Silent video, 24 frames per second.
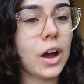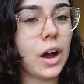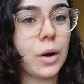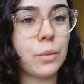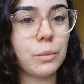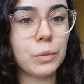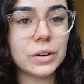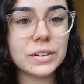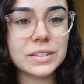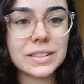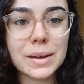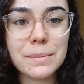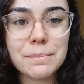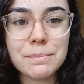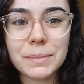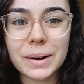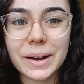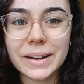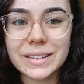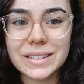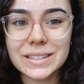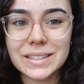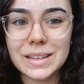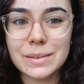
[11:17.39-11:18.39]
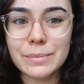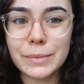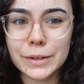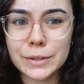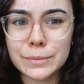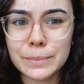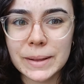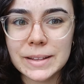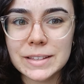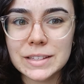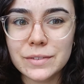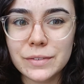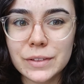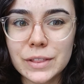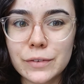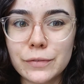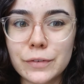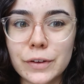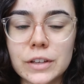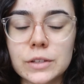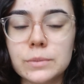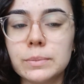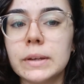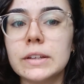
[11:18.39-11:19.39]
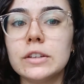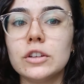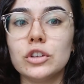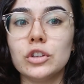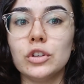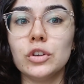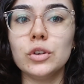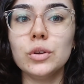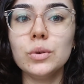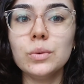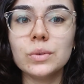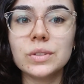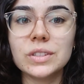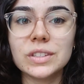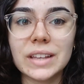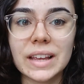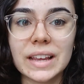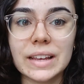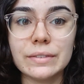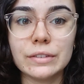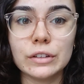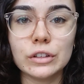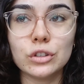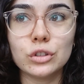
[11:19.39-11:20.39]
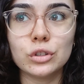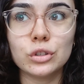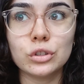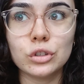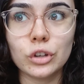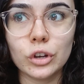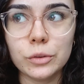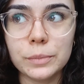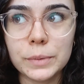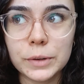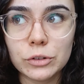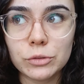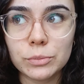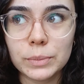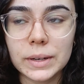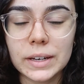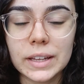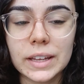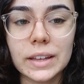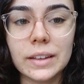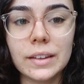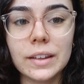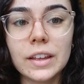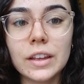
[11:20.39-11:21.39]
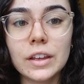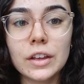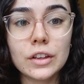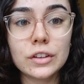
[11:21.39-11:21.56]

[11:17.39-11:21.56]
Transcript: And whilst that might seem expensive in the first place, you save so much money.